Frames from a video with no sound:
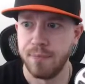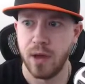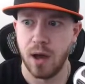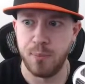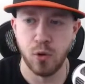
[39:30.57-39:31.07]

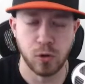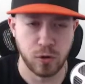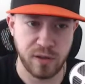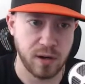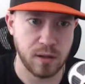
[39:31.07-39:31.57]
Buehler
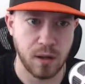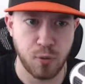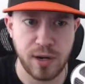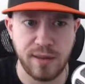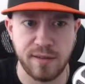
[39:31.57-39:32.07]
is in a
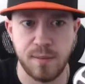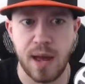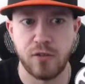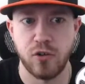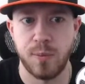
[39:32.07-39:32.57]
pretty decent
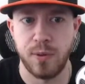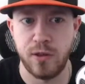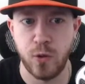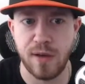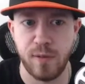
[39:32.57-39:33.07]
matchup, but you
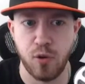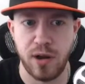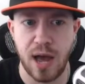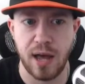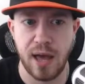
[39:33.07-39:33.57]
do have a pretty
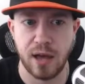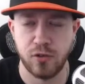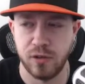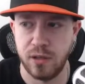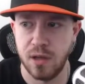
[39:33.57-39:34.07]
high
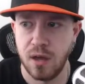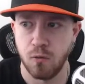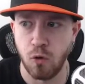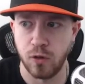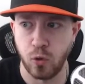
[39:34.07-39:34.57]
actually
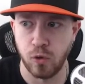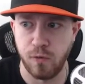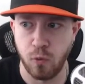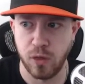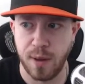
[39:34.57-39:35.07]
run total
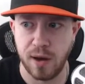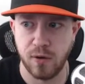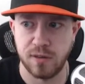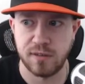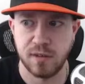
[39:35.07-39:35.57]
for the
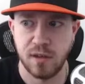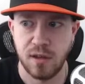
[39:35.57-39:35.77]
Pirates,